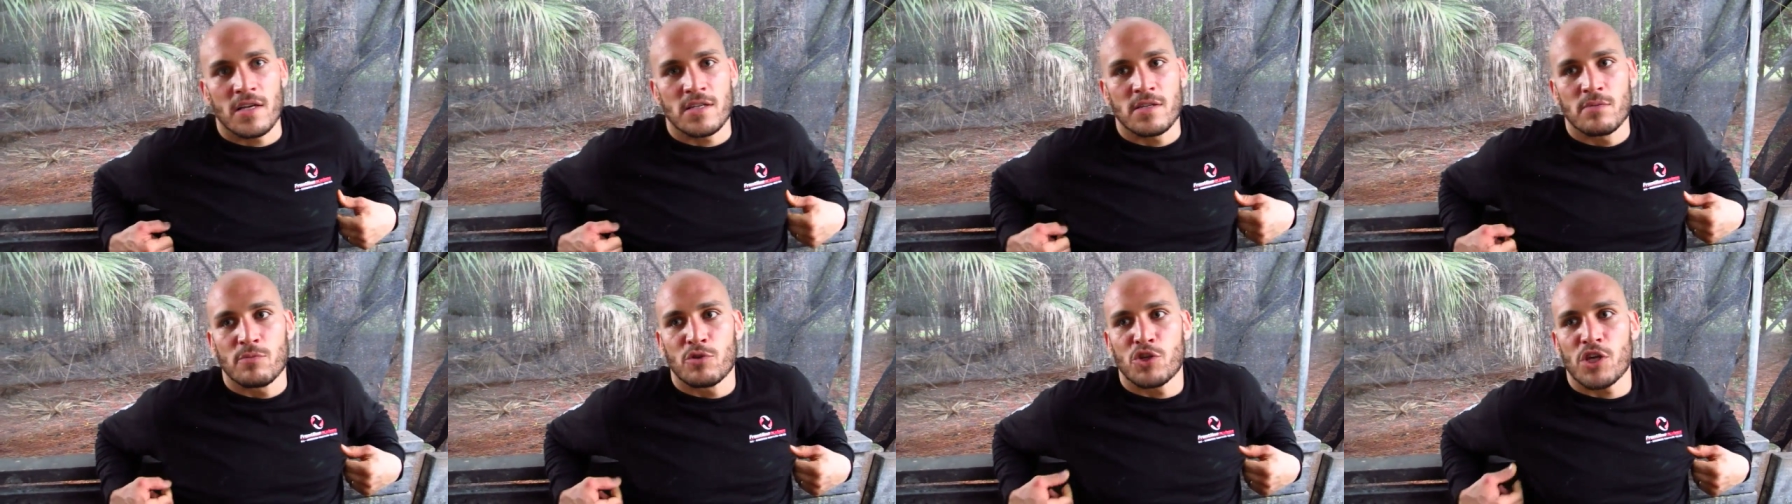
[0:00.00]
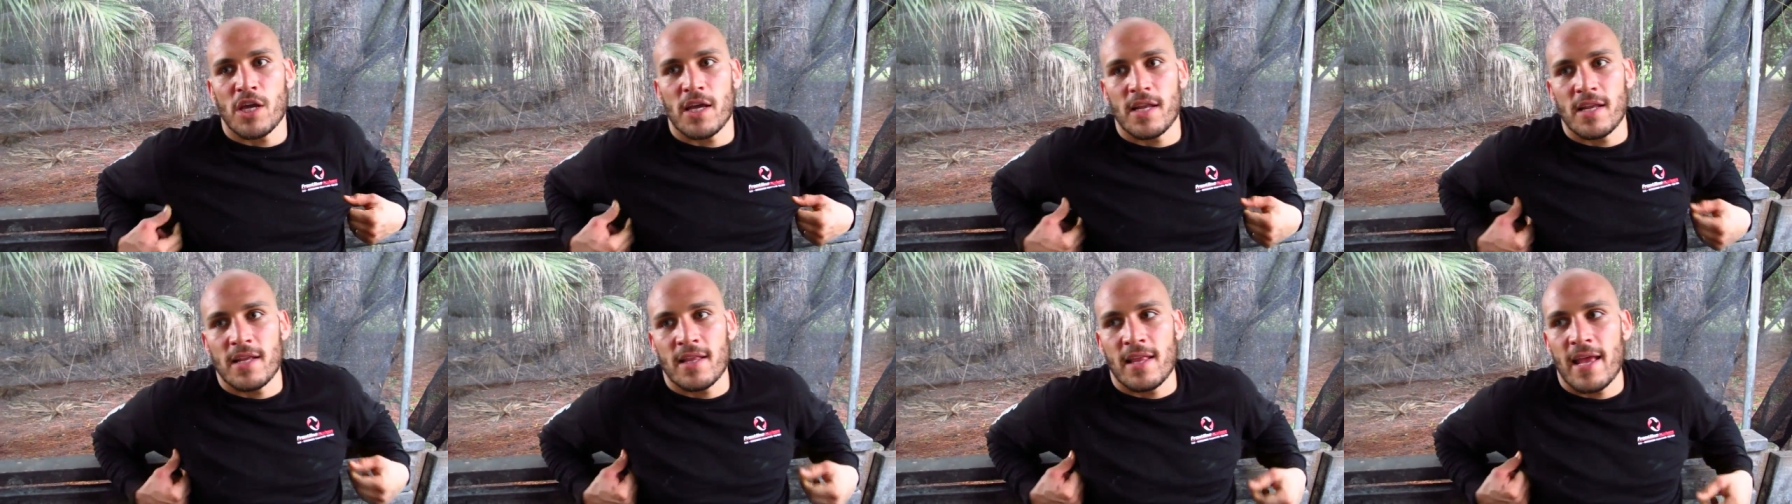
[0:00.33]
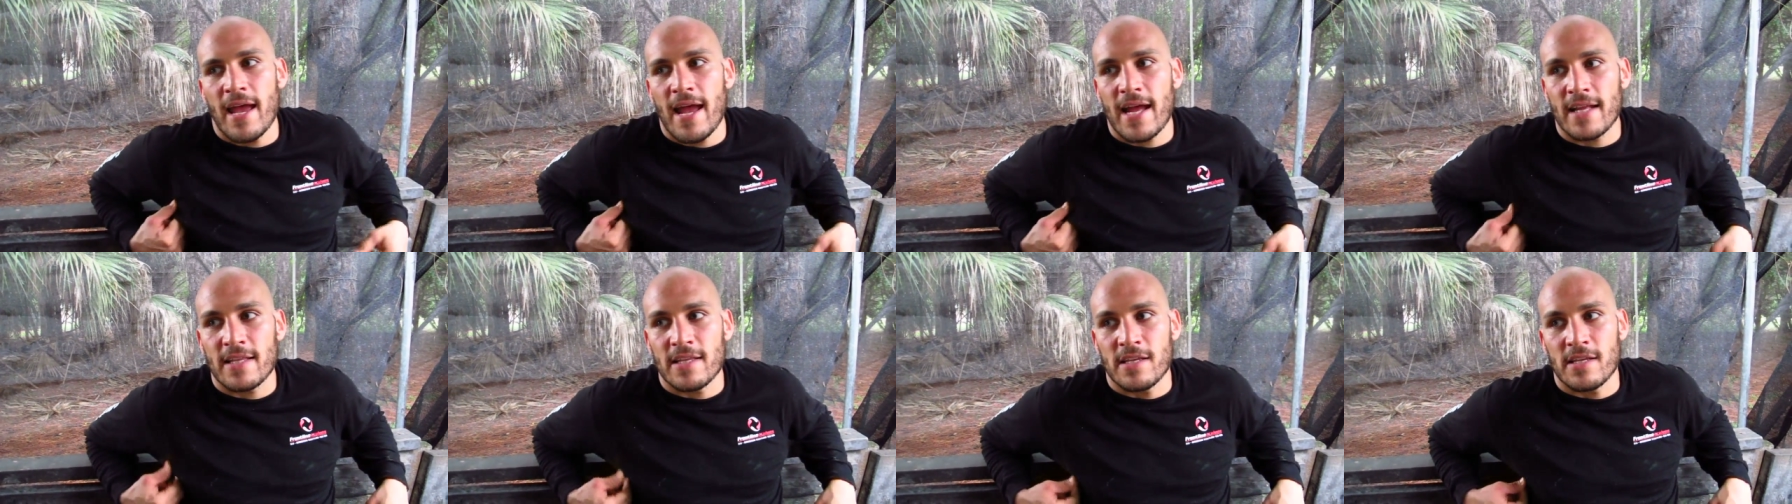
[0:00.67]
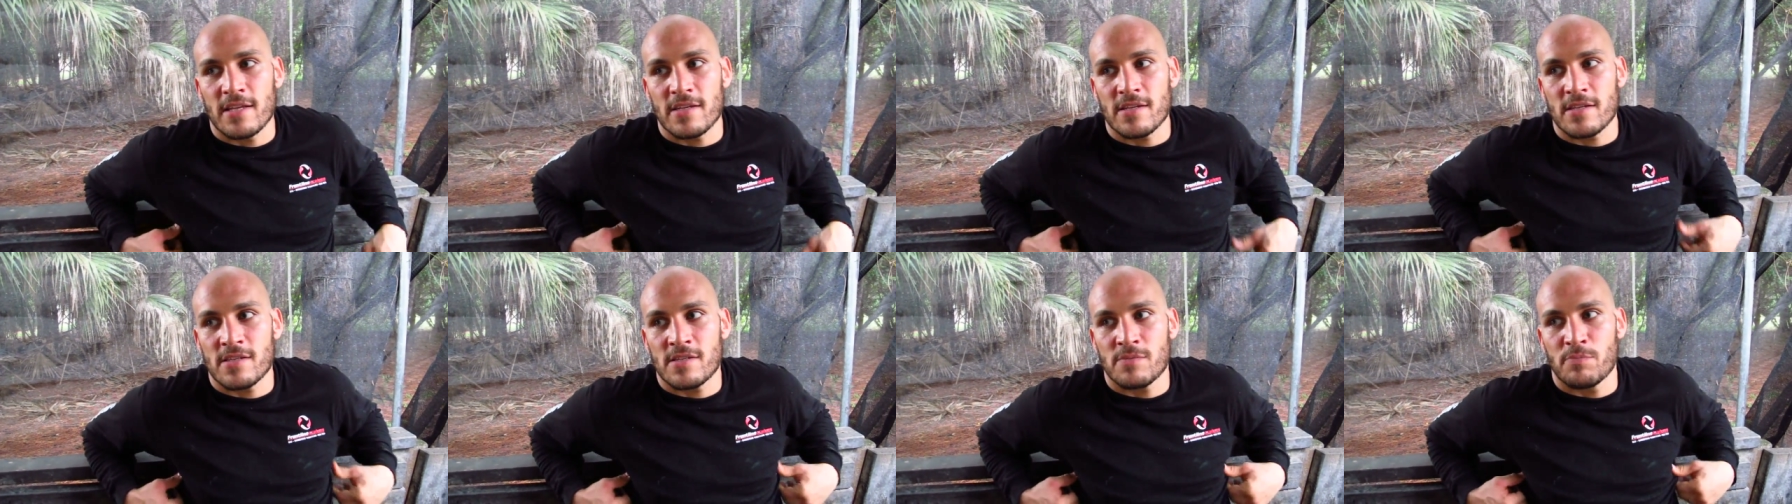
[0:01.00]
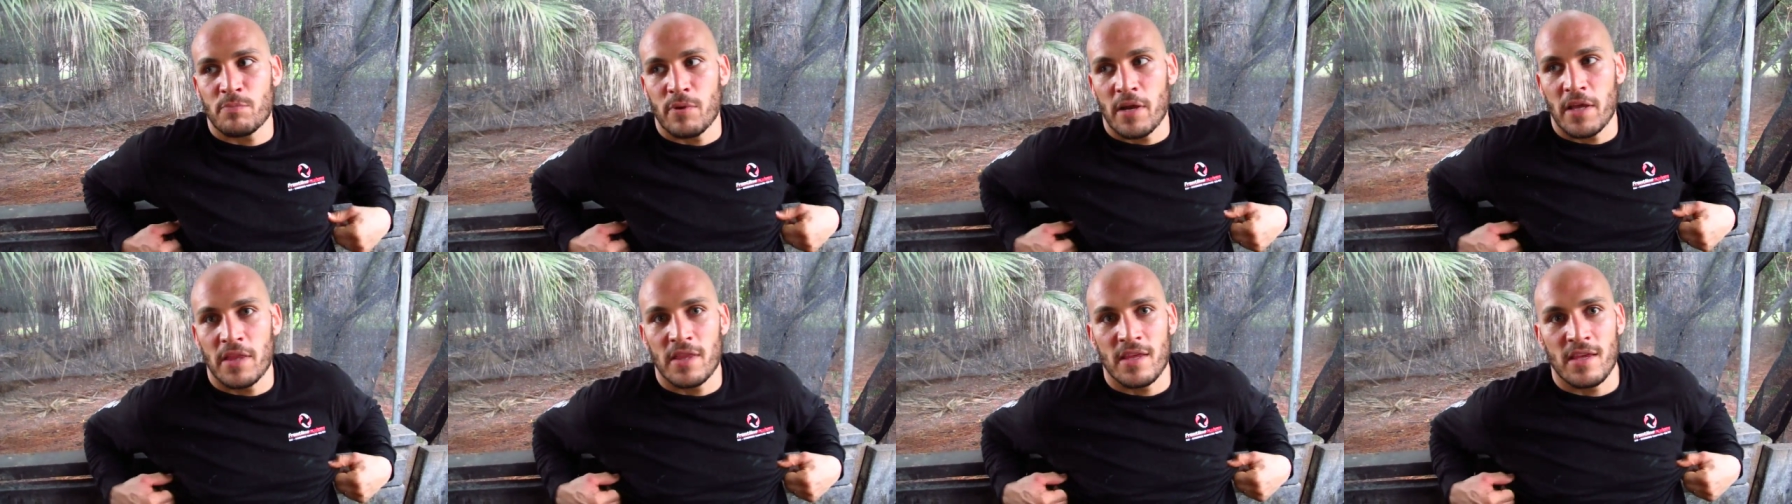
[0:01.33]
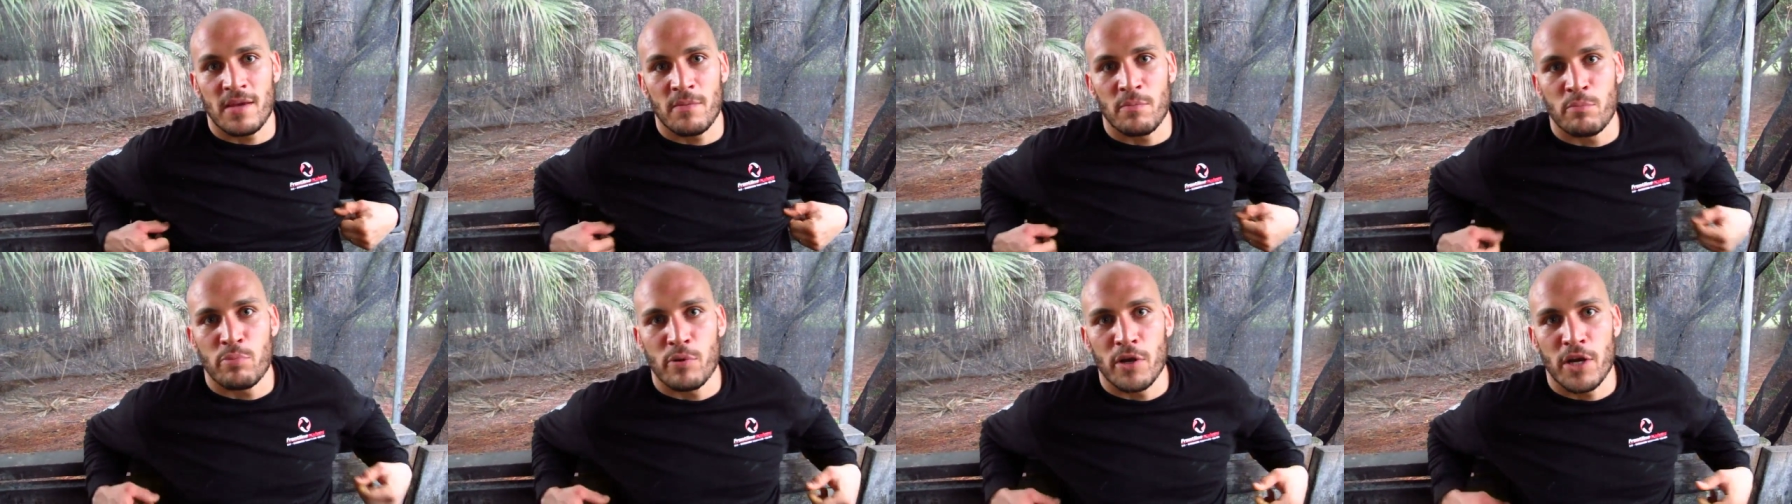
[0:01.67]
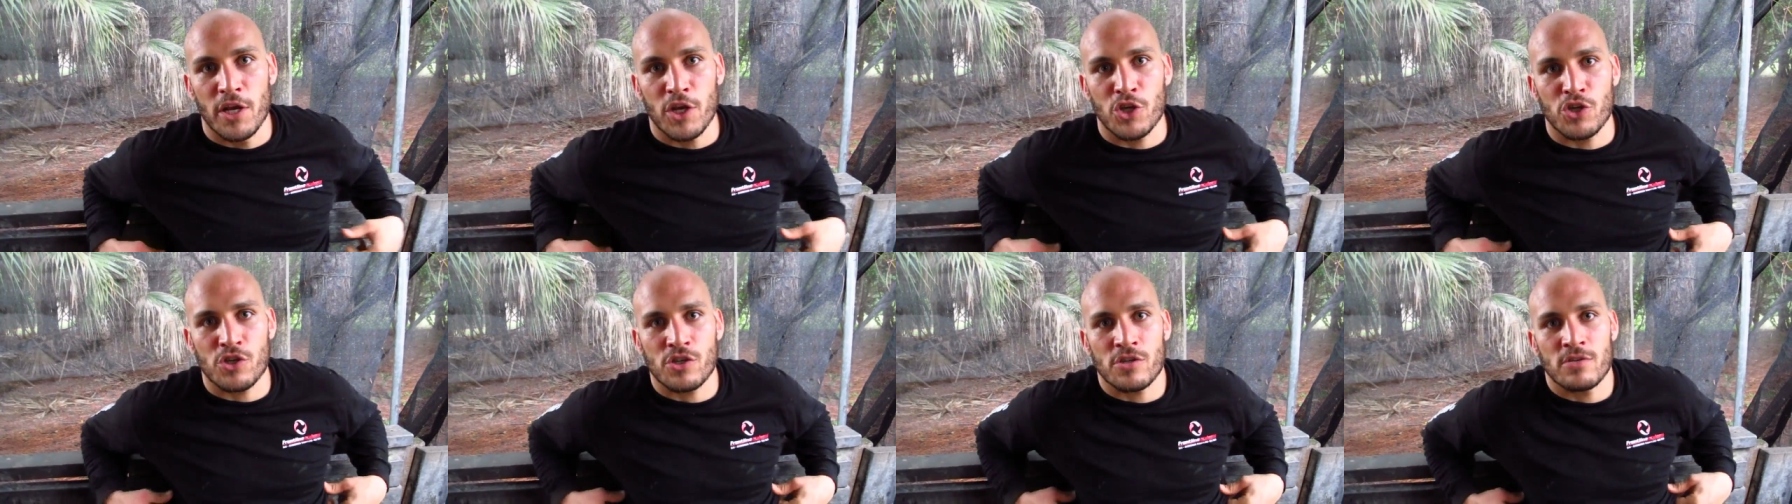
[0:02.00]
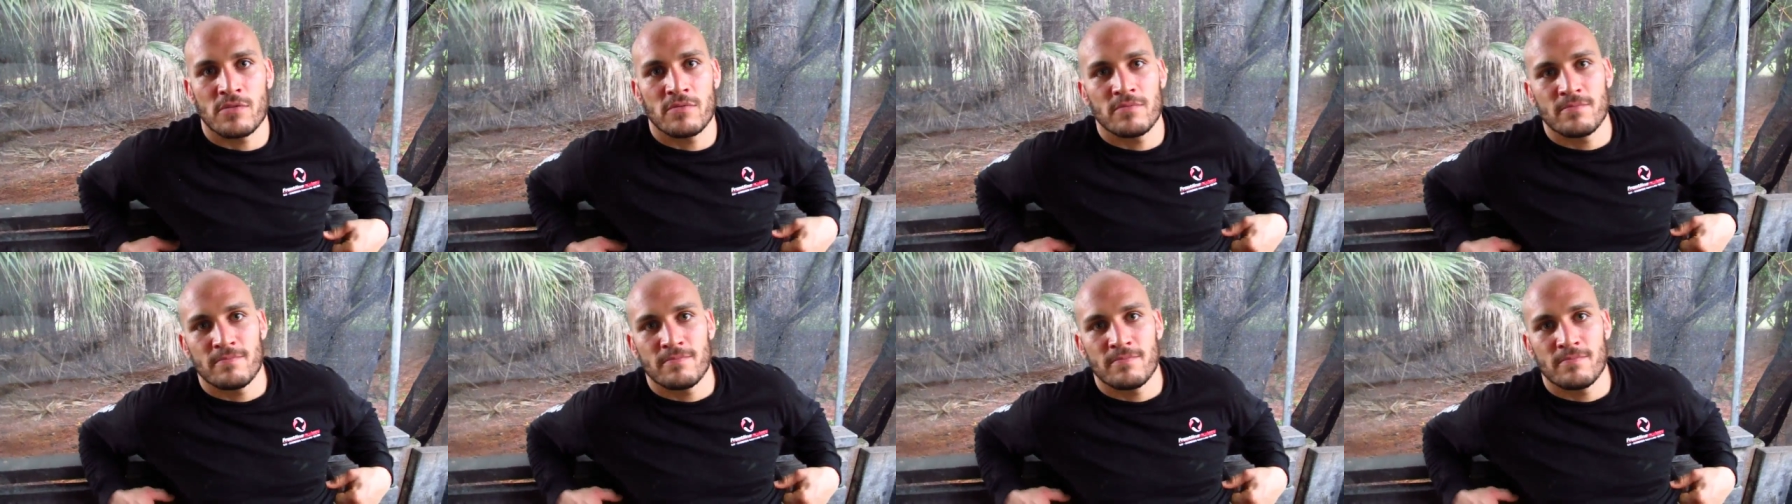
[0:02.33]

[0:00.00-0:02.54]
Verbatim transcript: some shady tactics by the British.